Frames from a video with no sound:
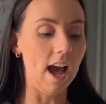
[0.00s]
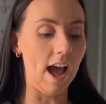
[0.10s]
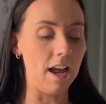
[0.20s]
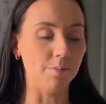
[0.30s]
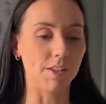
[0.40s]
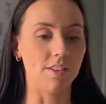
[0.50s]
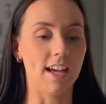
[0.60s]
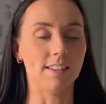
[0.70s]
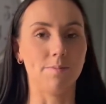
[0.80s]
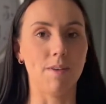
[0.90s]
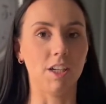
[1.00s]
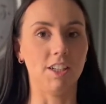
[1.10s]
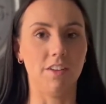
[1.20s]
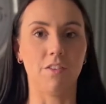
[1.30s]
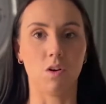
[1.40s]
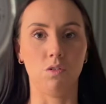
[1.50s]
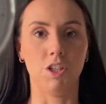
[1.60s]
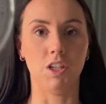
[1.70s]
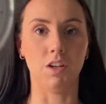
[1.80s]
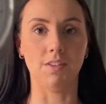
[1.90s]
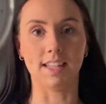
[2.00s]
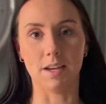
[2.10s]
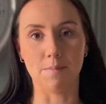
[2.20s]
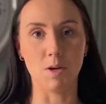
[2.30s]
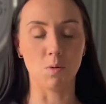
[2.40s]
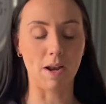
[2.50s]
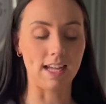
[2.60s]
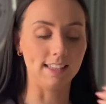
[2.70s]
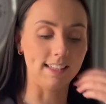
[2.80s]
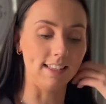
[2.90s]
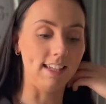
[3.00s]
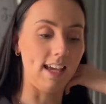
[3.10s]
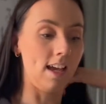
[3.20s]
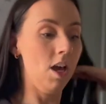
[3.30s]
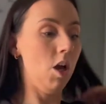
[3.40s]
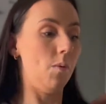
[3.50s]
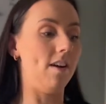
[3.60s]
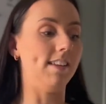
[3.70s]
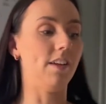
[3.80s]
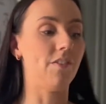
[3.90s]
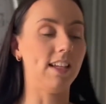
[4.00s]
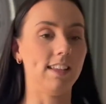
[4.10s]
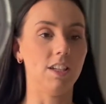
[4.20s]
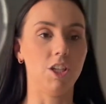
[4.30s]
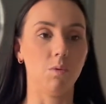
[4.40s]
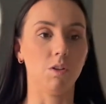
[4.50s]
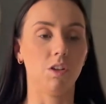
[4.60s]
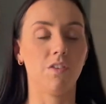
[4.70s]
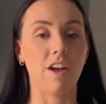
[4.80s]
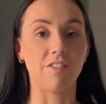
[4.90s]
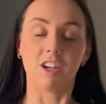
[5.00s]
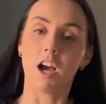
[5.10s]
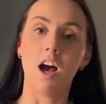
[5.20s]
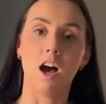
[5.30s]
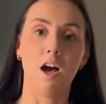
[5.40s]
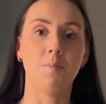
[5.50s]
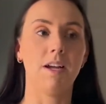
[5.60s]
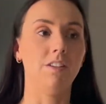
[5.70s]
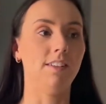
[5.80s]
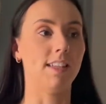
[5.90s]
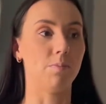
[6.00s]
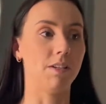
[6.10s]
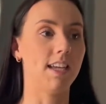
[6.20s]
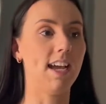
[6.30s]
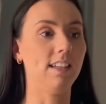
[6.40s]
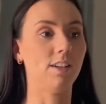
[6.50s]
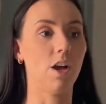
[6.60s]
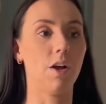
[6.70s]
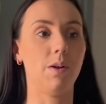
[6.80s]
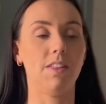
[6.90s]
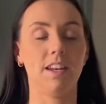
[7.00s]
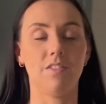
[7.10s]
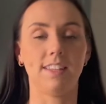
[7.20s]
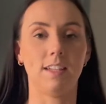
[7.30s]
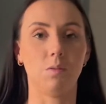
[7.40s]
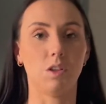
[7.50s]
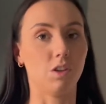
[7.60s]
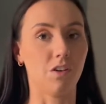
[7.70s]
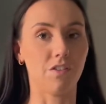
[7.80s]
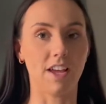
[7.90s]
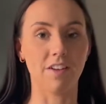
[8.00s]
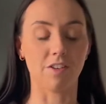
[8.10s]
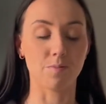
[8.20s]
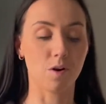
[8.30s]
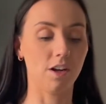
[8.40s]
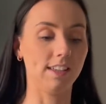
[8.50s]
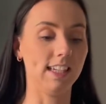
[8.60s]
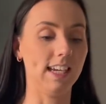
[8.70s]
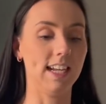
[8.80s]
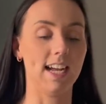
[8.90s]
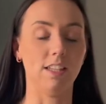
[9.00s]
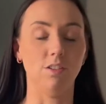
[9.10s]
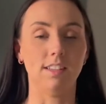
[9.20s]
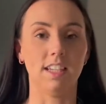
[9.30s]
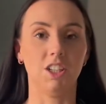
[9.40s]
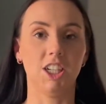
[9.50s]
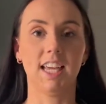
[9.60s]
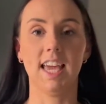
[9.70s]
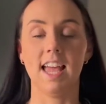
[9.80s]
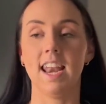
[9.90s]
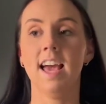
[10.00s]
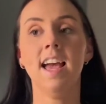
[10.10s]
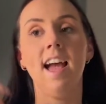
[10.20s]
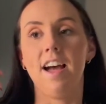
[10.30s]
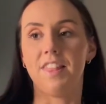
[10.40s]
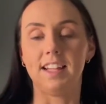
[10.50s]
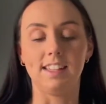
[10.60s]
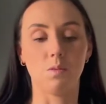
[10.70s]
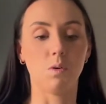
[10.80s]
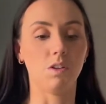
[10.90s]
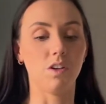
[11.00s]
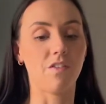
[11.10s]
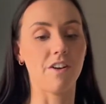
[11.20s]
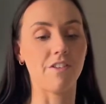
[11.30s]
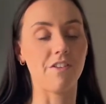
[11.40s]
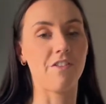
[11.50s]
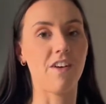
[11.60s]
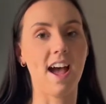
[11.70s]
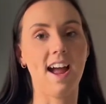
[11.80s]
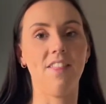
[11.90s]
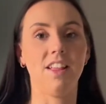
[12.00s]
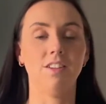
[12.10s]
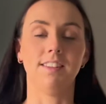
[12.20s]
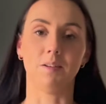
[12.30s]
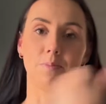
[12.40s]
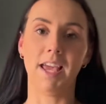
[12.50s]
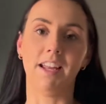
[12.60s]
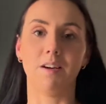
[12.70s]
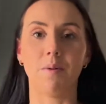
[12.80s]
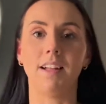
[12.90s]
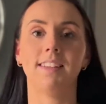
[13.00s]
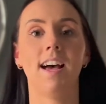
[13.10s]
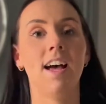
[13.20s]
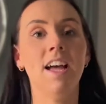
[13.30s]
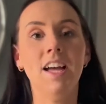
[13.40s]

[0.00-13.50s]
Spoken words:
So that's much difficult to use in a meal plan setting. Whereas if I said to you, what's your favorite carb? And you said potato. Then if I said, what's your favorite protein? And you said chicken. And then I said, what's your favorite fat? And then you said peanut butter.